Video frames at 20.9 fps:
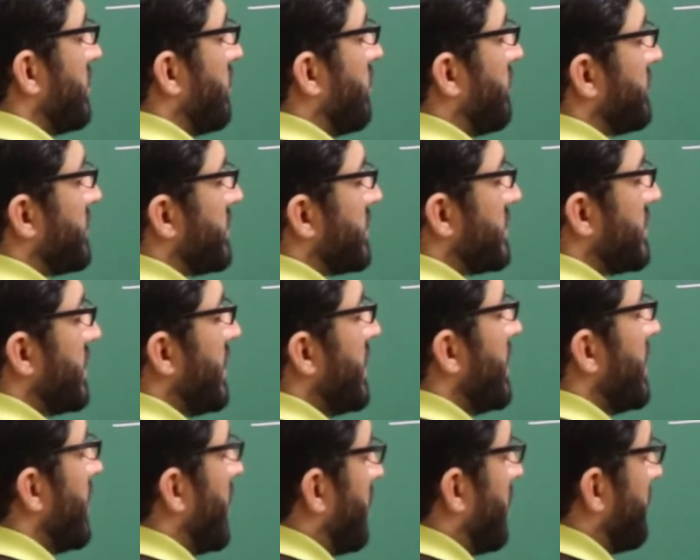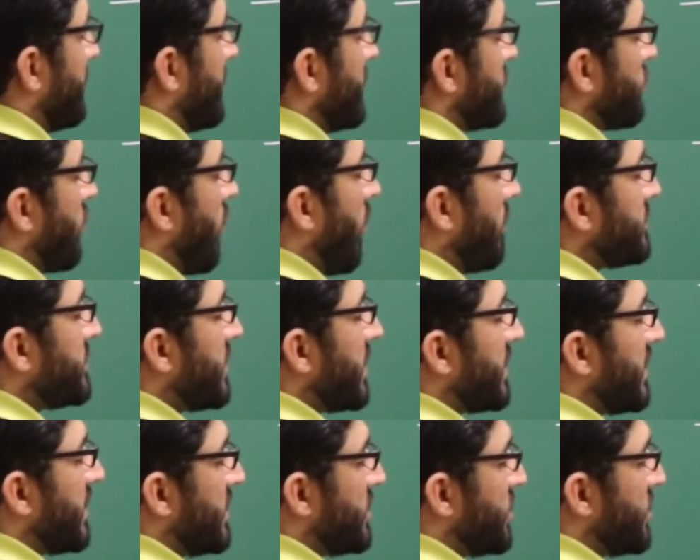of this
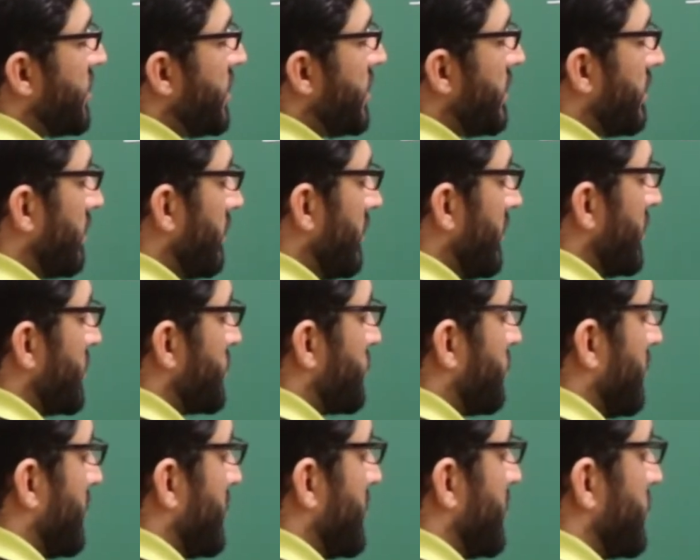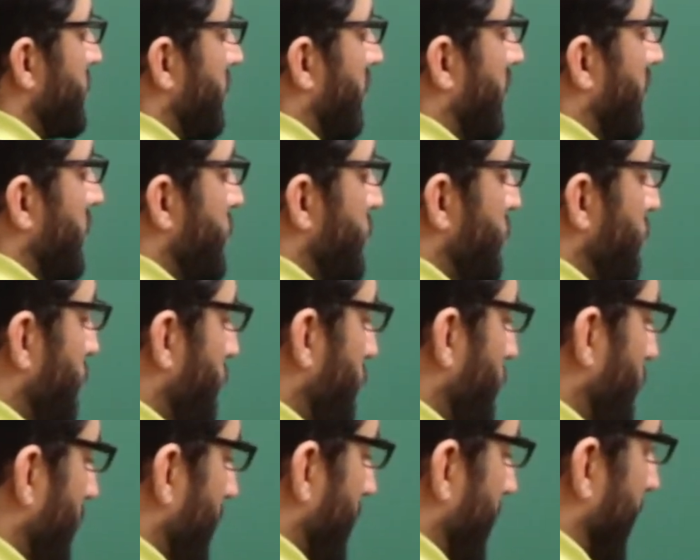object is here. So this is
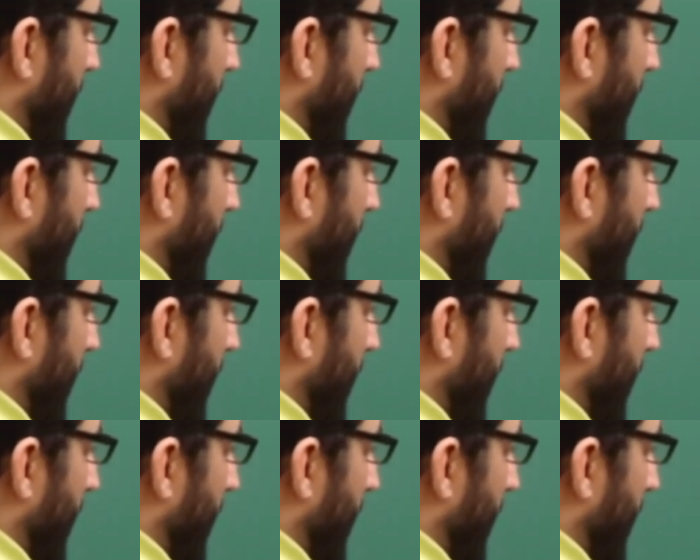R2,